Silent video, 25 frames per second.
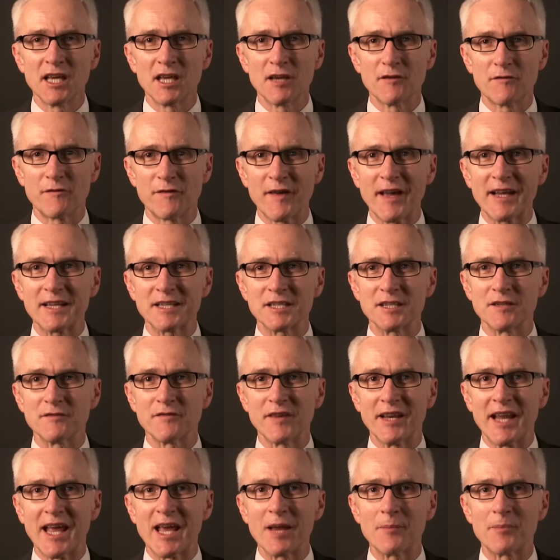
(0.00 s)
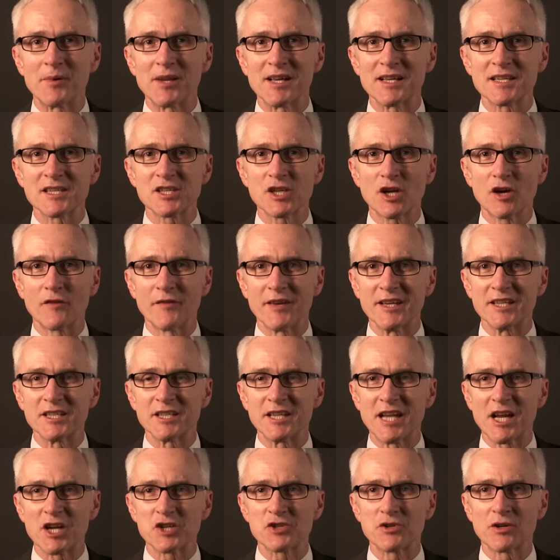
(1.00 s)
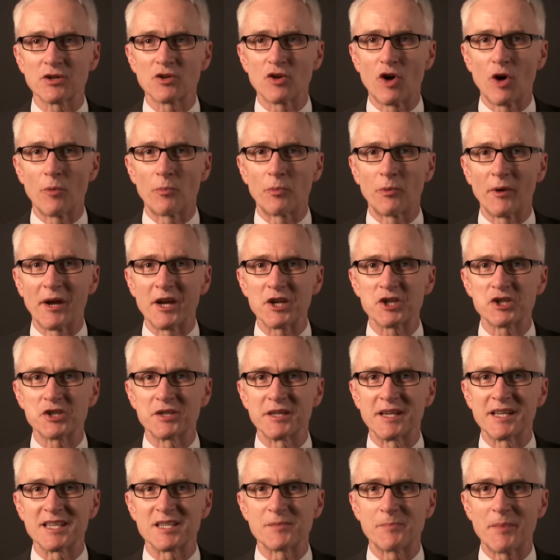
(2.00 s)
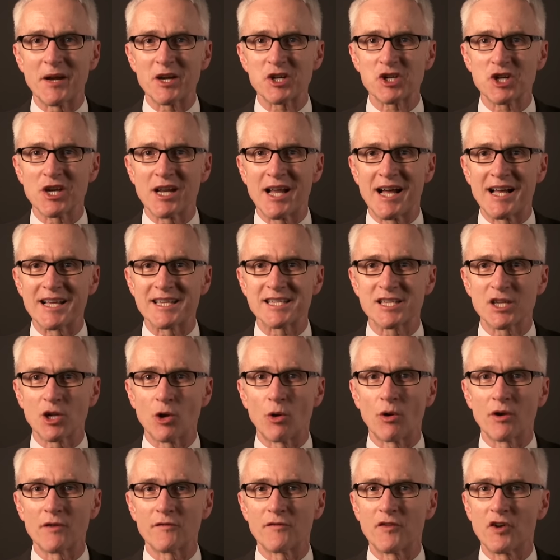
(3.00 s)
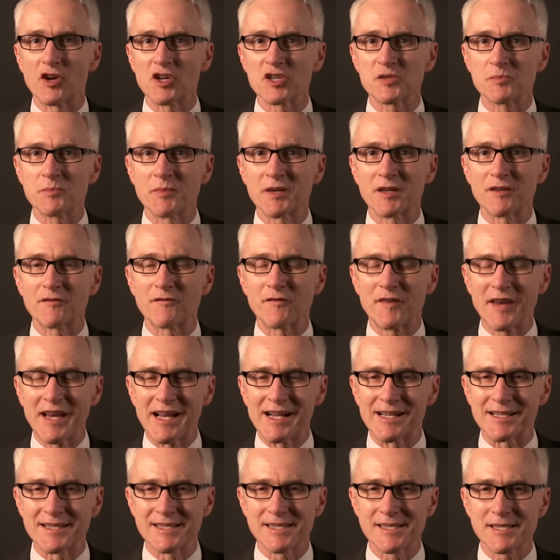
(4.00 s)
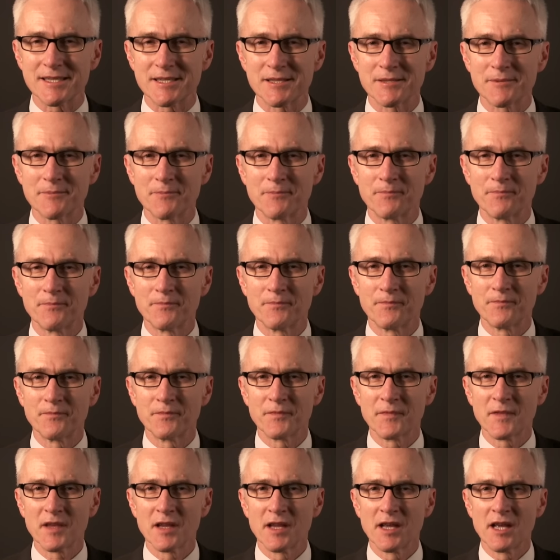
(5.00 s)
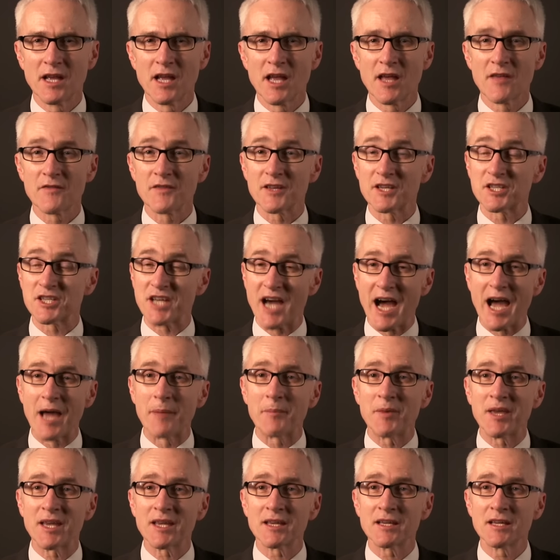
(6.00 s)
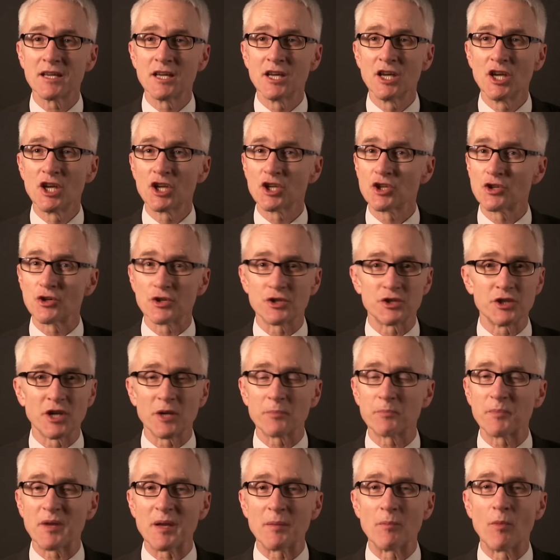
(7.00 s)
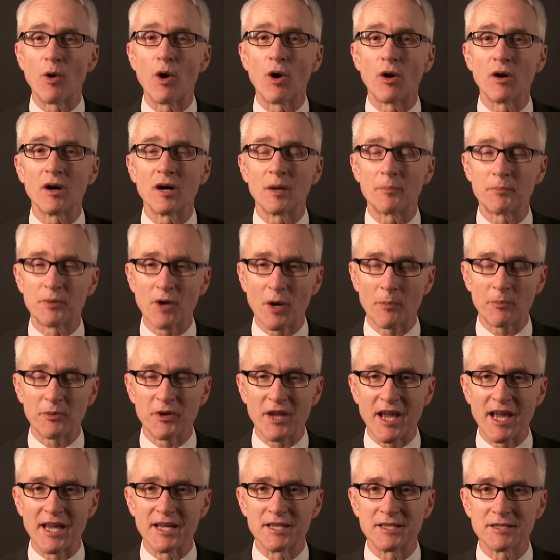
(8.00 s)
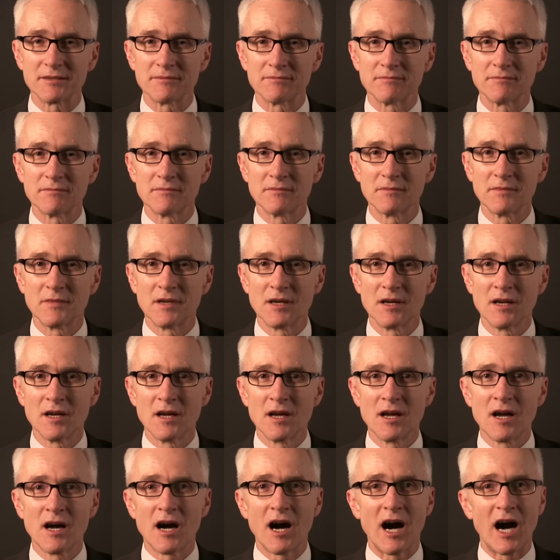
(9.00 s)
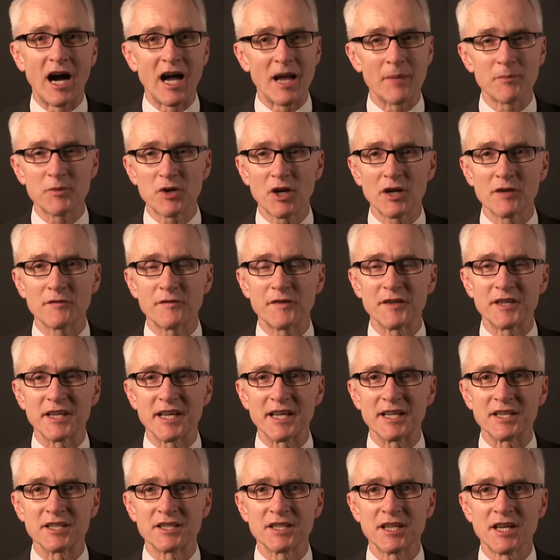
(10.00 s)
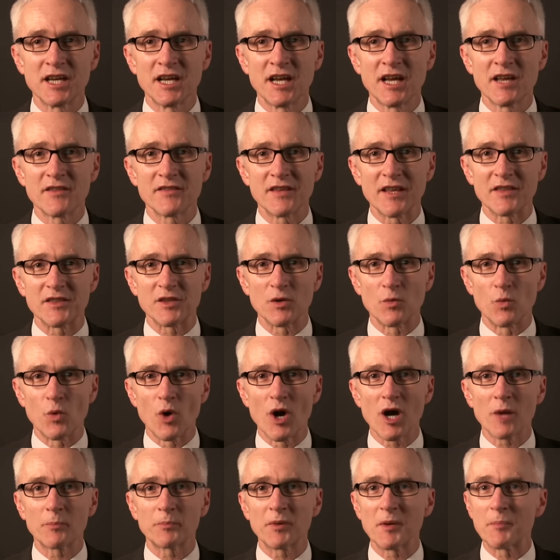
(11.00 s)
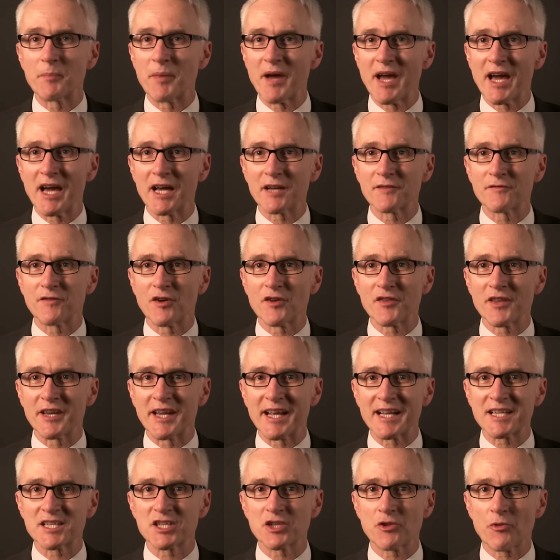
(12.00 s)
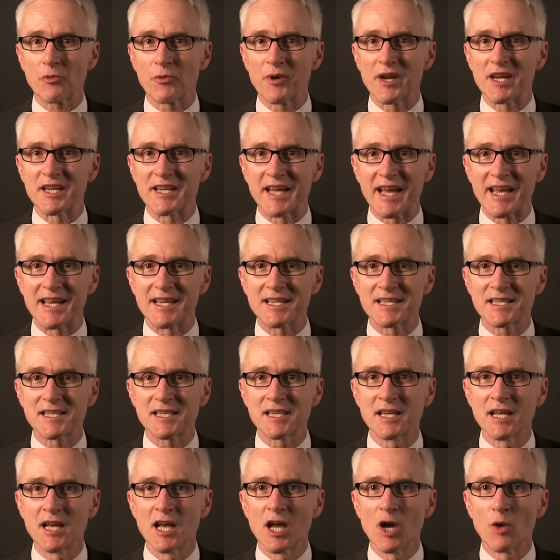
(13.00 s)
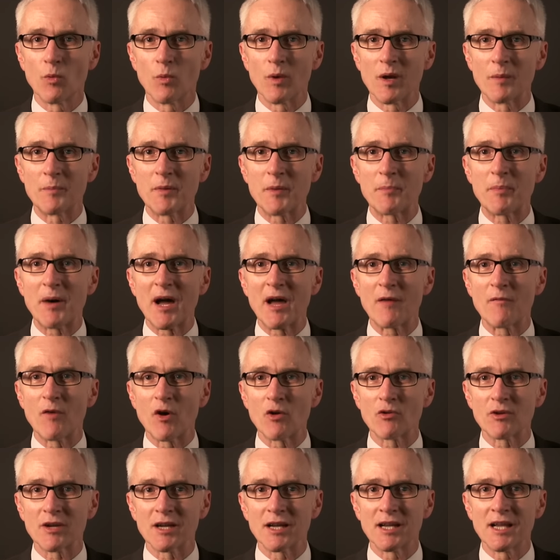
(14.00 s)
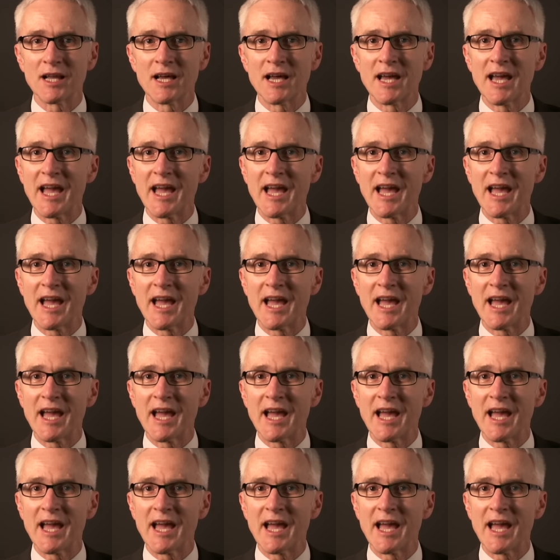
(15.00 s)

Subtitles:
effective enablers of international cooperation in specialized law enforcement fields. The timing could not be more appropriate. I am confident that the work prepared for the next 3 days will be pivotal